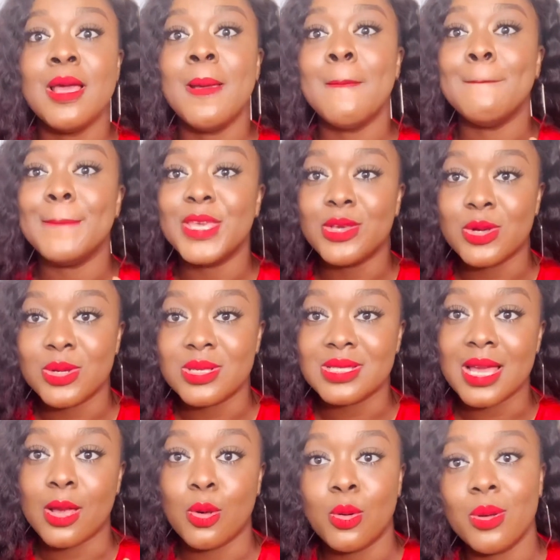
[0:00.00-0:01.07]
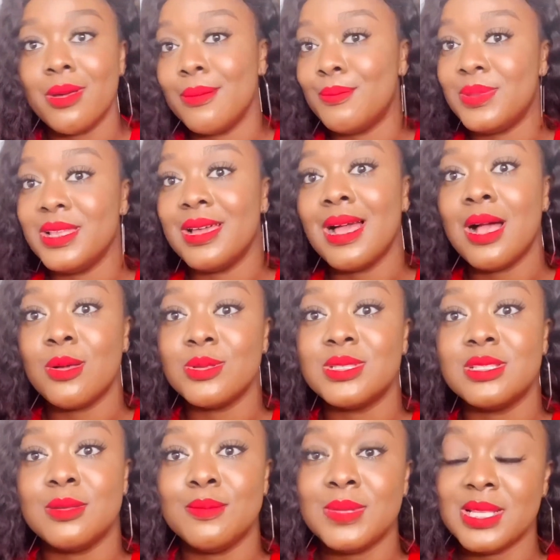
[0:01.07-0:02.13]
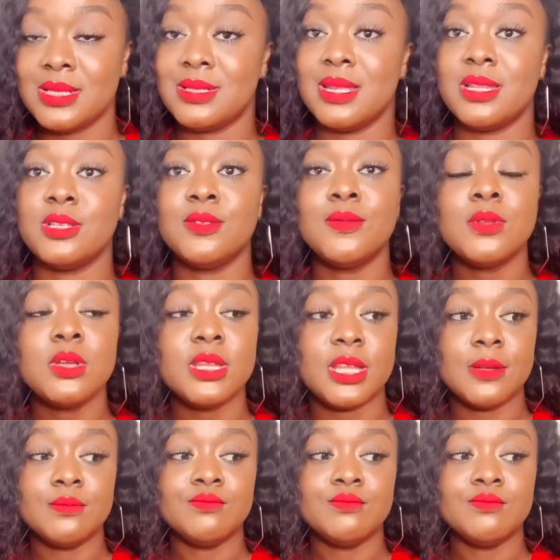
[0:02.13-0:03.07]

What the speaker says: Because I got a house in a place that is flooded.